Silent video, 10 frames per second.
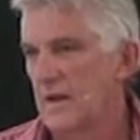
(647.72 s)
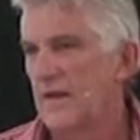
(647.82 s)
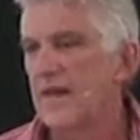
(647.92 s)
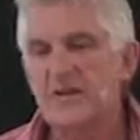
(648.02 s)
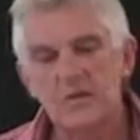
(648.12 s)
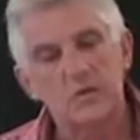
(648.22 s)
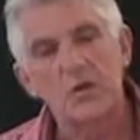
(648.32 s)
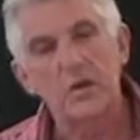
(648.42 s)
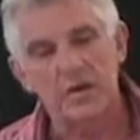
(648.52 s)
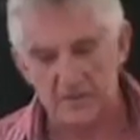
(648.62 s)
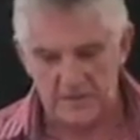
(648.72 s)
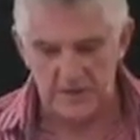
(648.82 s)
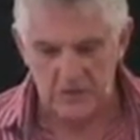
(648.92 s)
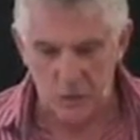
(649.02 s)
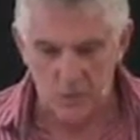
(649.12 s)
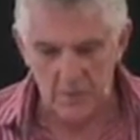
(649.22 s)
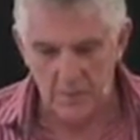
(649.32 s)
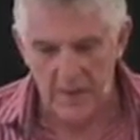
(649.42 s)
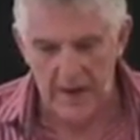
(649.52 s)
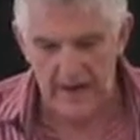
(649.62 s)
And that's the witness he's talking
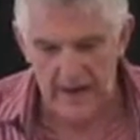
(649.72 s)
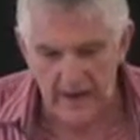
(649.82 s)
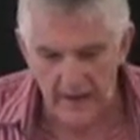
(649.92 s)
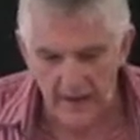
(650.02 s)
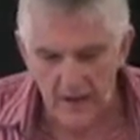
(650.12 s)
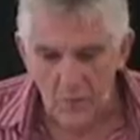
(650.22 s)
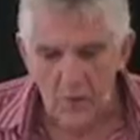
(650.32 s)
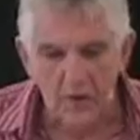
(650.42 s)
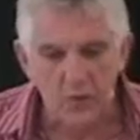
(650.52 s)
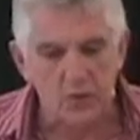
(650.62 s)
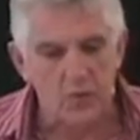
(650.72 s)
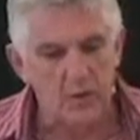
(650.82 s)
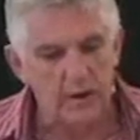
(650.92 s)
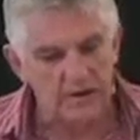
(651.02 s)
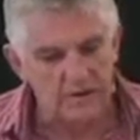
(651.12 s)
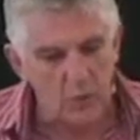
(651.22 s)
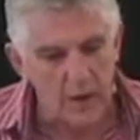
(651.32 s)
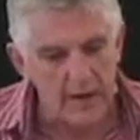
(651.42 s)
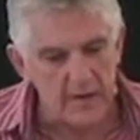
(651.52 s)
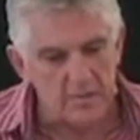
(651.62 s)
about here. We're
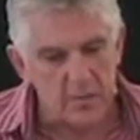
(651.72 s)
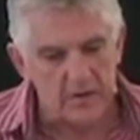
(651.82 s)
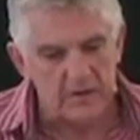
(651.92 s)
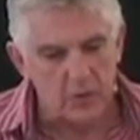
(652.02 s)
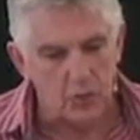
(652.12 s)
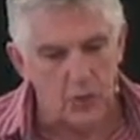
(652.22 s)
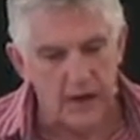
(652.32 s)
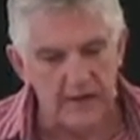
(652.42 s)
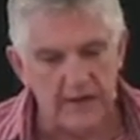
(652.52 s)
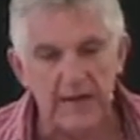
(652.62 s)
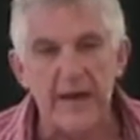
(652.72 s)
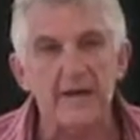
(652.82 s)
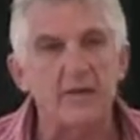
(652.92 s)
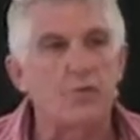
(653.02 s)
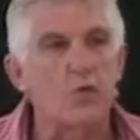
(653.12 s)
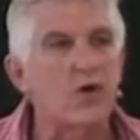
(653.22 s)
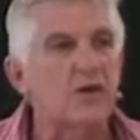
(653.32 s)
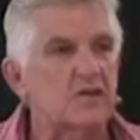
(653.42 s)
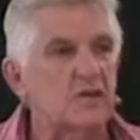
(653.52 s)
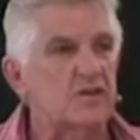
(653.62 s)
surrounded by so great a cloud of
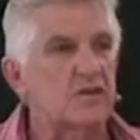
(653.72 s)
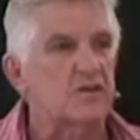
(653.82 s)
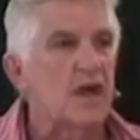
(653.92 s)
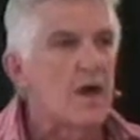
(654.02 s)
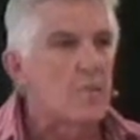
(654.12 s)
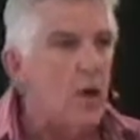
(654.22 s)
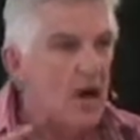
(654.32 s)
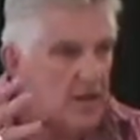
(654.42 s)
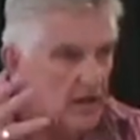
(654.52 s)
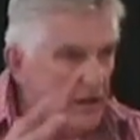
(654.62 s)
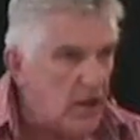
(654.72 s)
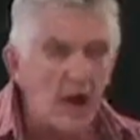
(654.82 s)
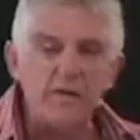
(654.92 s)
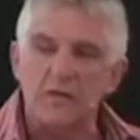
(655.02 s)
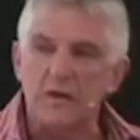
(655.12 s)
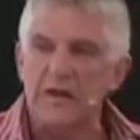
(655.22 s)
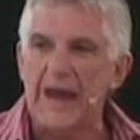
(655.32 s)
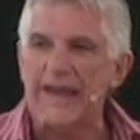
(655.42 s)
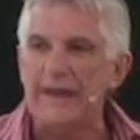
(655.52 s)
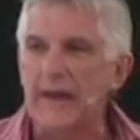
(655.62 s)
witnesses by the life that
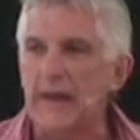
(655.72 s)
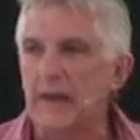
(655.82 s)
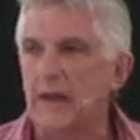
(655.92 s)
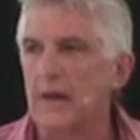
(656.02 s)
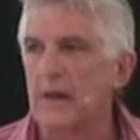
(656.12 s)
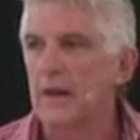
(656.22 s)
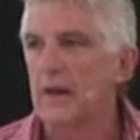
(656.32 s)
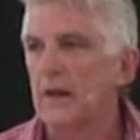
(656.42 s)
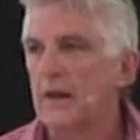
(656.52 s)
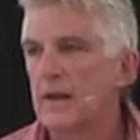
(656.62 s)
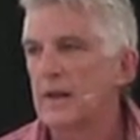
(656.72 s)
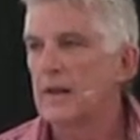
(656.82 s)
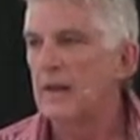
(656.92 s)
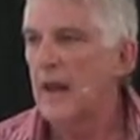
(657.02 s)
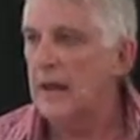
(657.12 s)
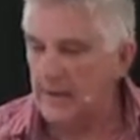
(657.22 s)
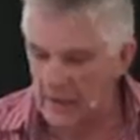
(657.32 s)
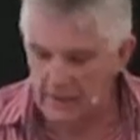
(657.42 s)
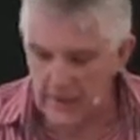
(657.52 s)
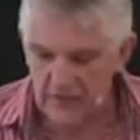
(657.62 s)
they led.
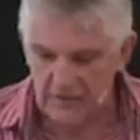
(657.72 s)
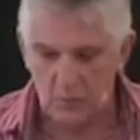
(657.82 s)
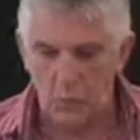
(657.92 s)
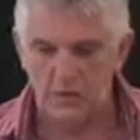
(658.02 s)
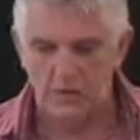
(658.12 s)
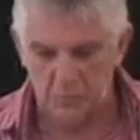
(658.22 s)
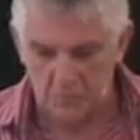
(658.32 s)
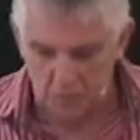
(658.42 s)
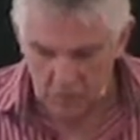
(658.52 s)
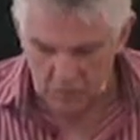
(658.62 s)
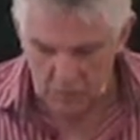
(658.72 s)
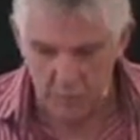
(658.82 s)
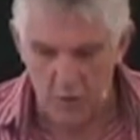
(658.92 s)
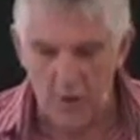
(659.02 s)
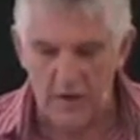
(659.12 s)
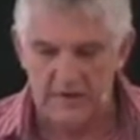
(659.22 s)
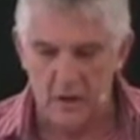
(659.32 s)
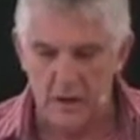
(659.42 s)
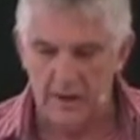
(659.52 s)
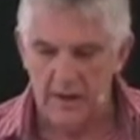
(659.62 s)
And that's what should spur us
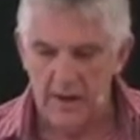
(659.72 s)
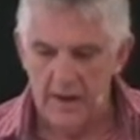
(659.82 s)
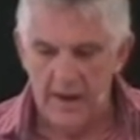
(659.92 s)
on.